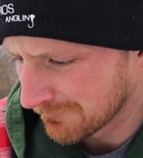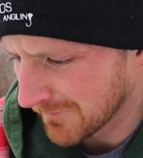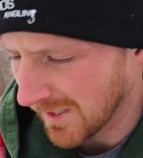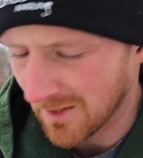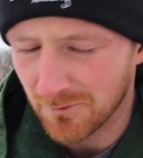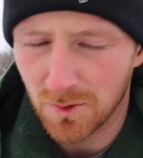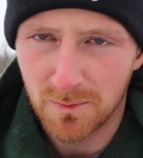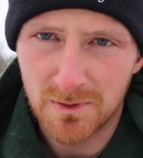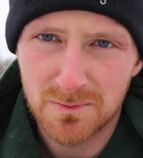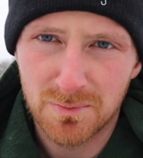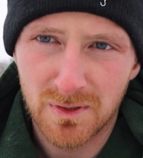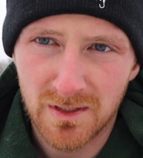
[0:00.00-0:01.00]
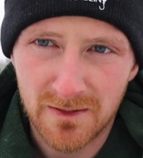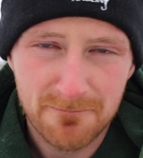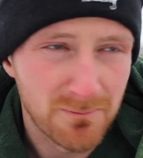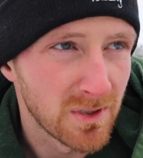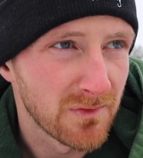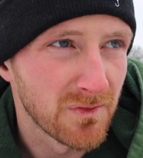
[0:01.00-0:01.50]
platform is pretty
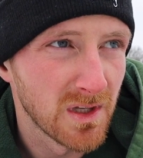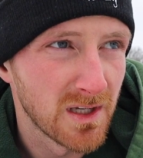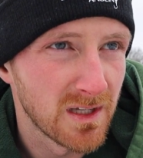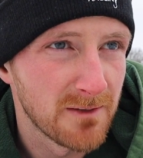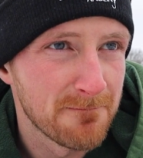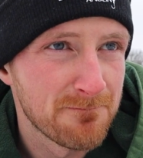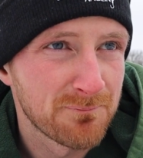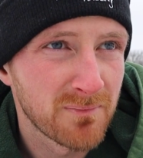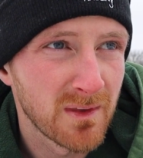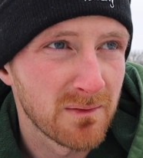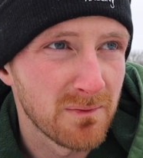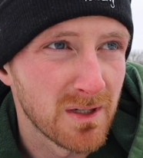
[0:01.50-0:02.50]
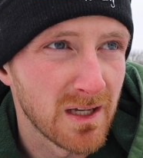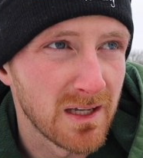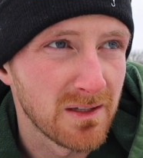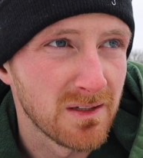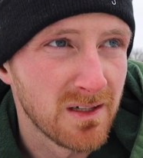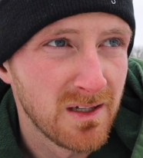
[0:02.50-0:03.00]
flooded, but
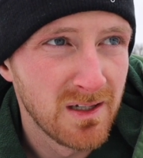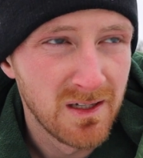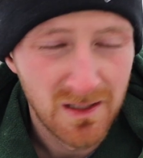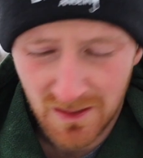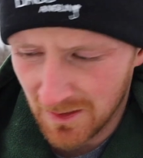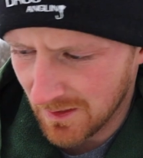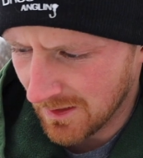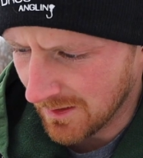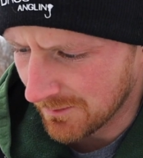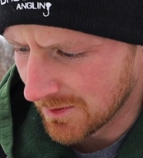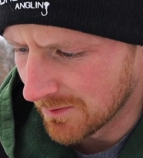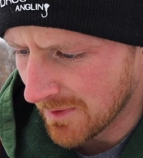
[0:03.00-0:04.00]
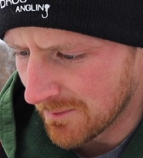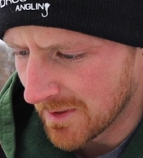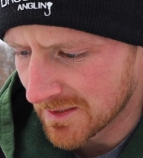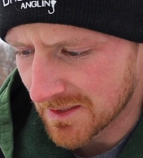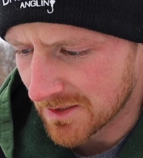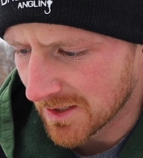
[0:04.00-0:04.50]
I'm doing my
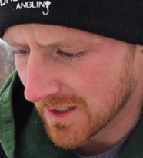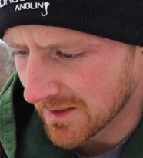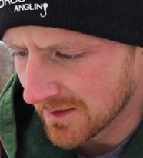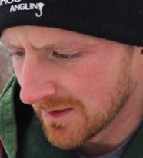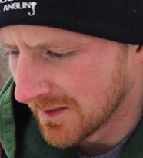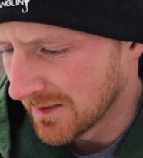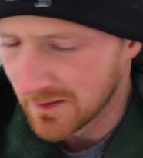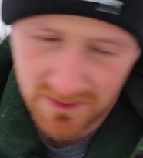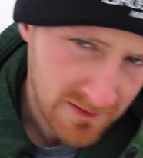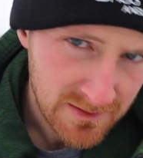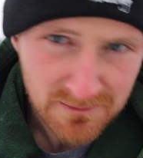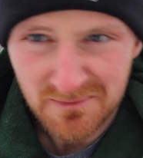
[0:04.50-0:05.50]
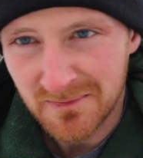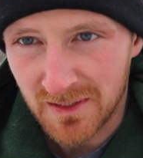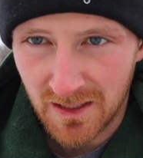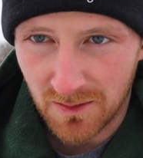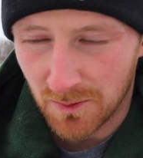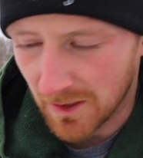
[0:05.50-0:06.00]
best to try to
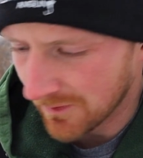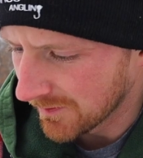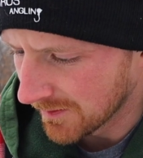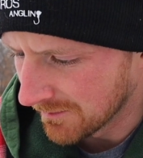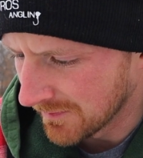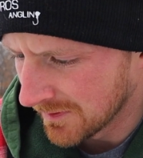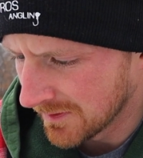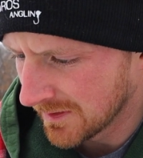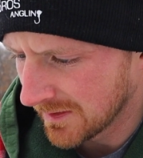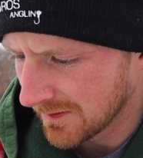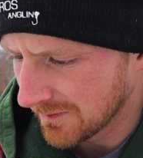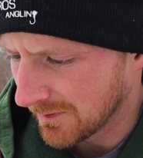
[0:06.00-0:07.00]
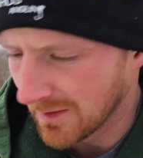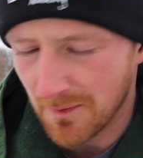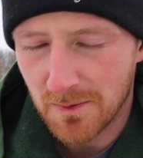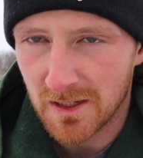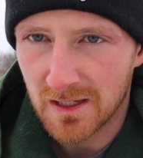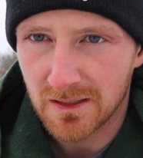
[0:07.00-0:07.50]
get away from what
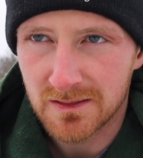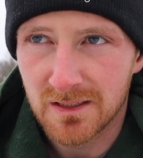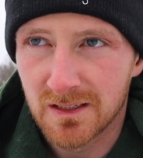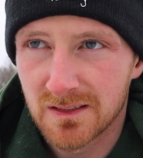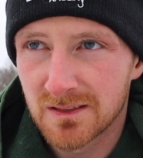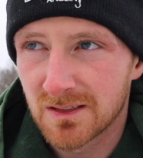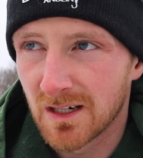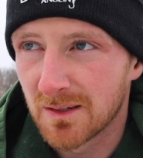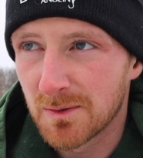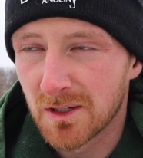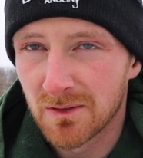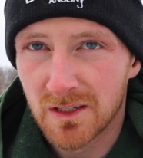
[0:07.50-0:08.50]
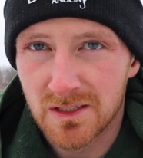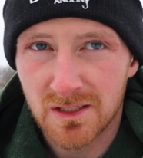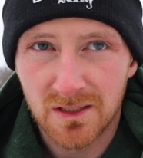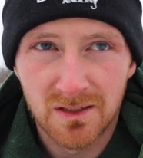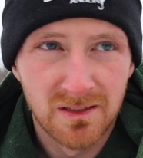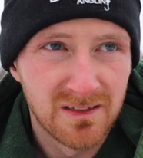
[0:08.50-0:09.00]
everybody else does, trying to be
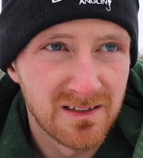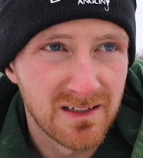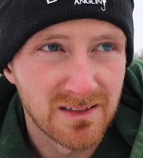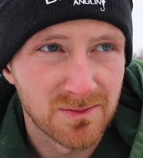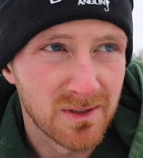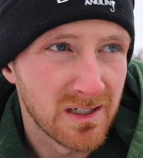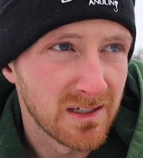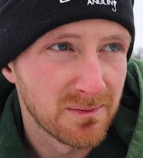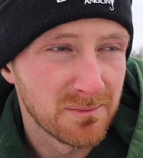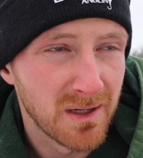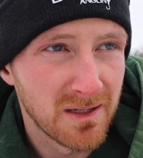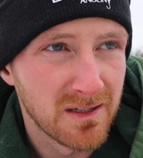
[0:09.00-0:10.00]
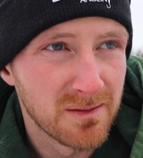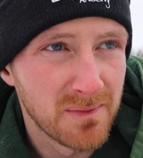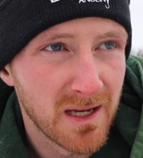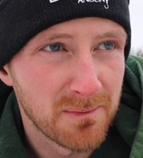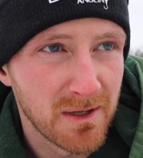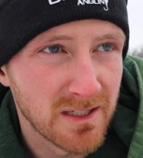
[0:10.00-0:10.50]
original. That's why I did the
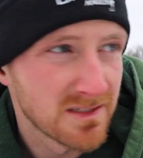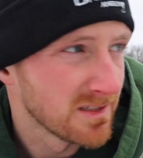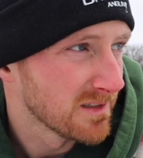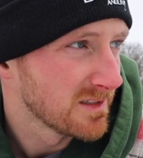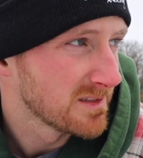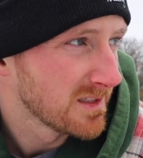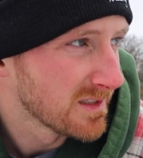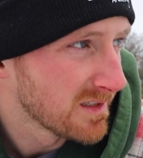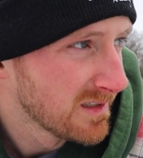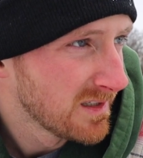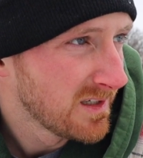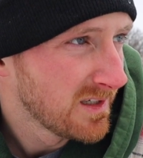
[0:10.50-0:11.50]
ManMade series here.